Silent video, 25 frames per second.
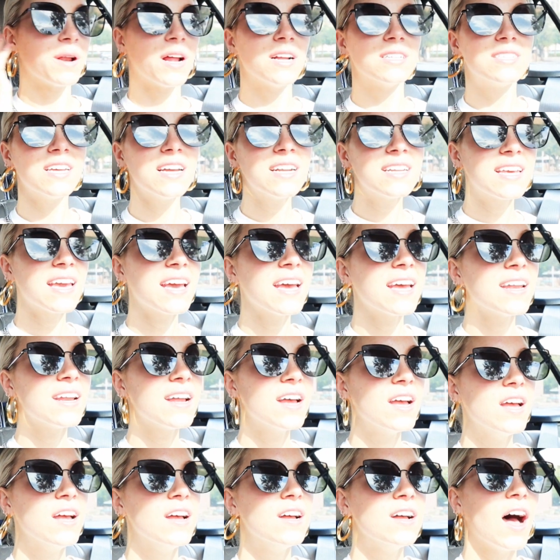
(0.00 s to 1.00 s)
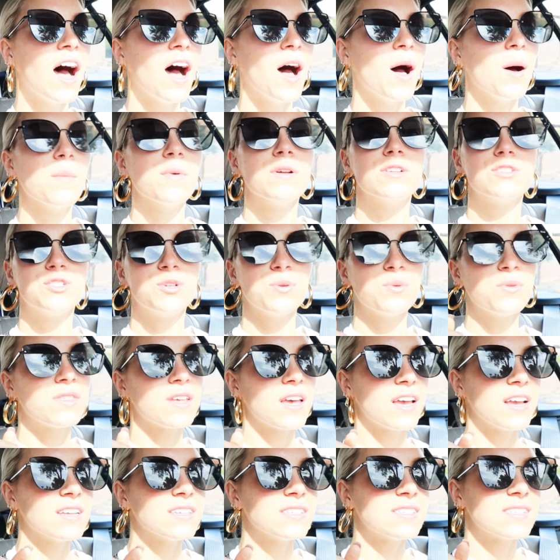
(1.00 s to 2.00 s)
But I did get um, two
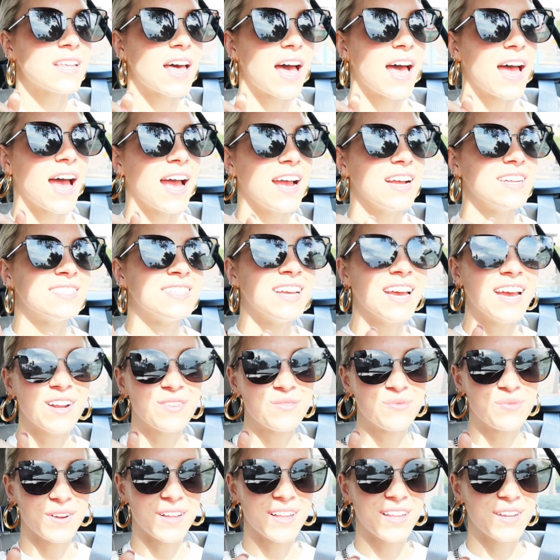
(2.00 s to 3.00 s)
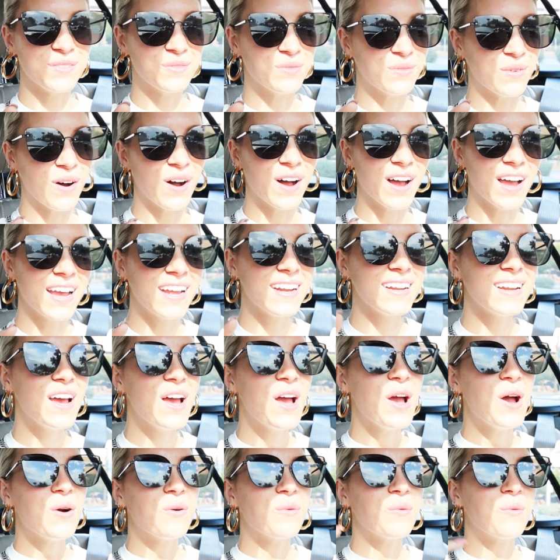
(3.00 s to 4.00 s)
things that I did really want,
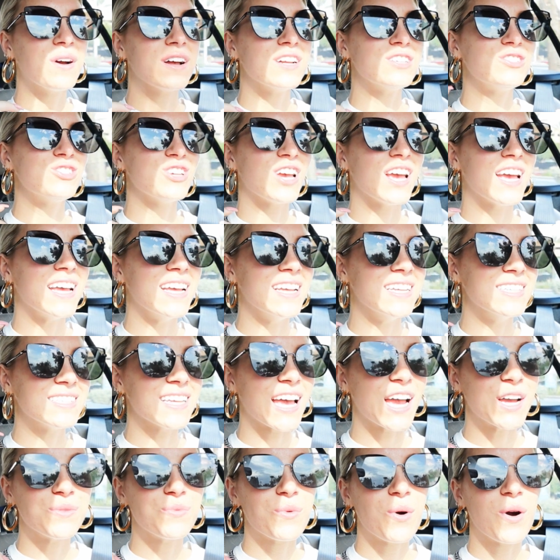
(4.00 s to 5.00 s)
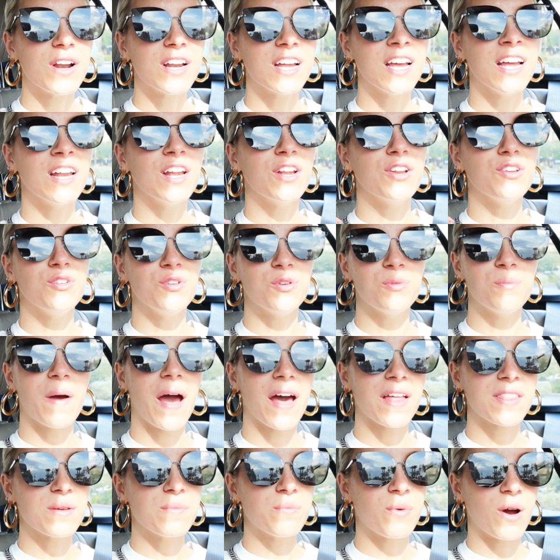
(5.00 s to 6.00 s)
which is I wanted new
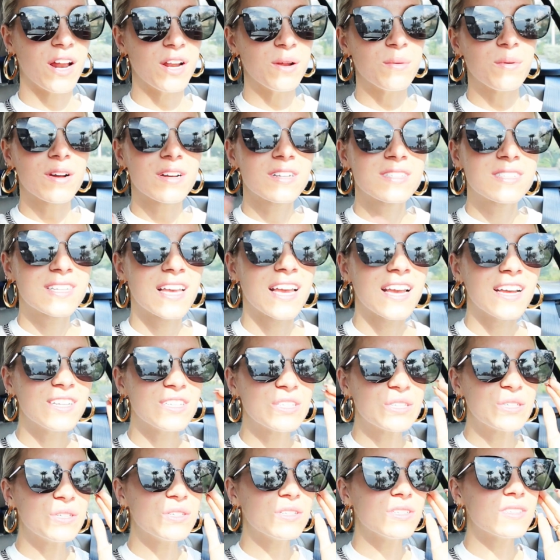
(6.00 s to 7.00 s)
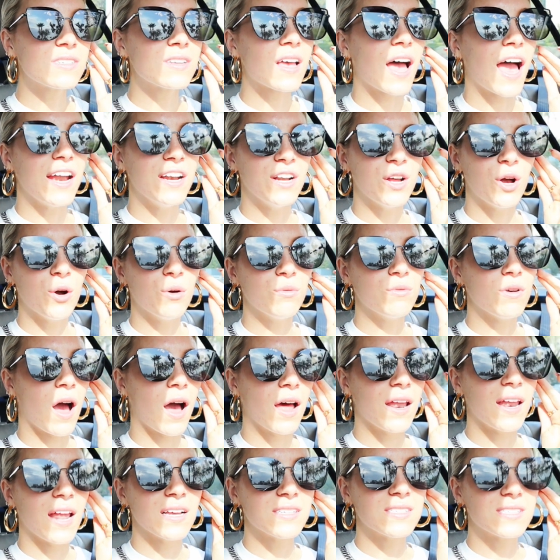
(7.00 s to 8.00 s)
Bath & Body Works candles. I know,
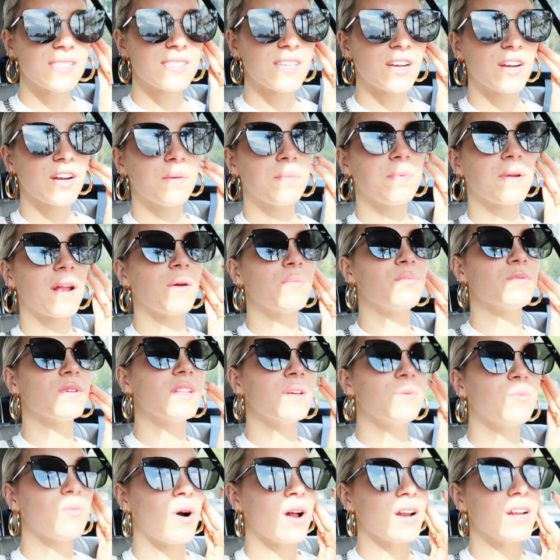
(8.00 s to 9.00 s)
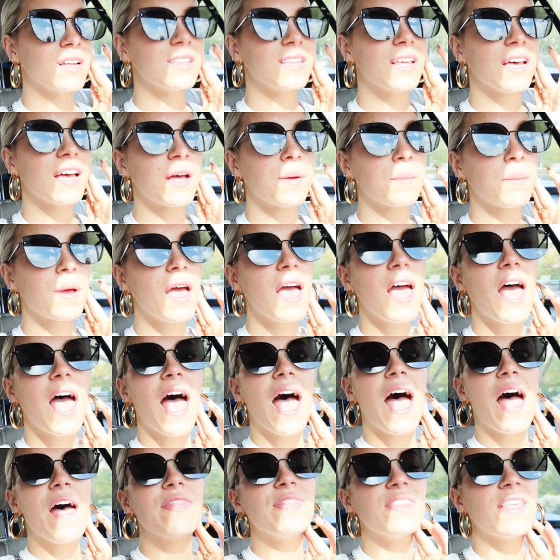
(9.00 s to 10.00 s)
not necessary, but I really wanted
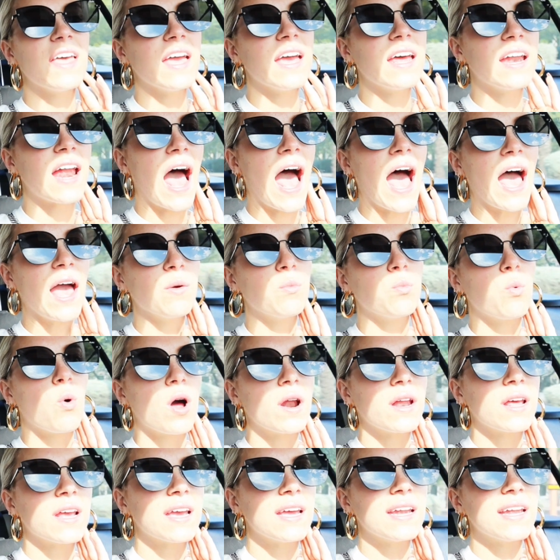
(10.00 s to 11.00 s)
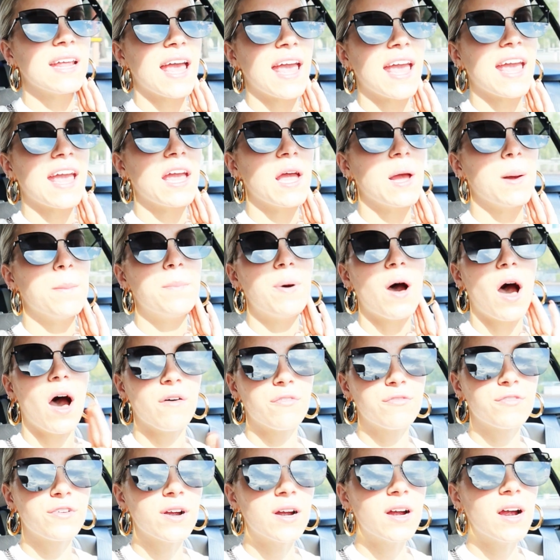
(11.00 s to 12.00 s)
them. And then I wanted a
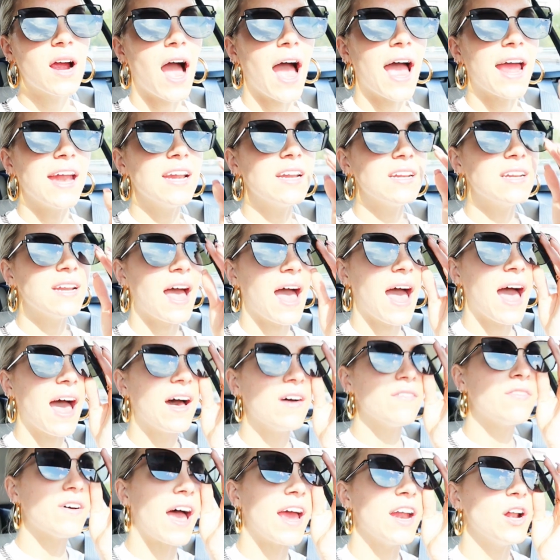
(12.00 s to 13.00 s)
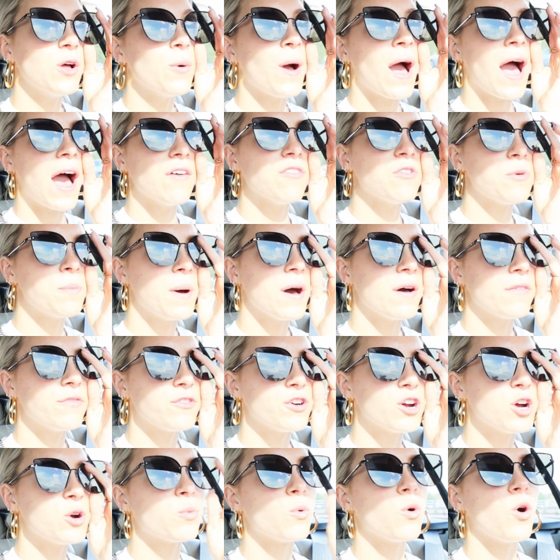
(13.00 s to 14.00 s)
puffer. I didn't have, I don't have a puffer.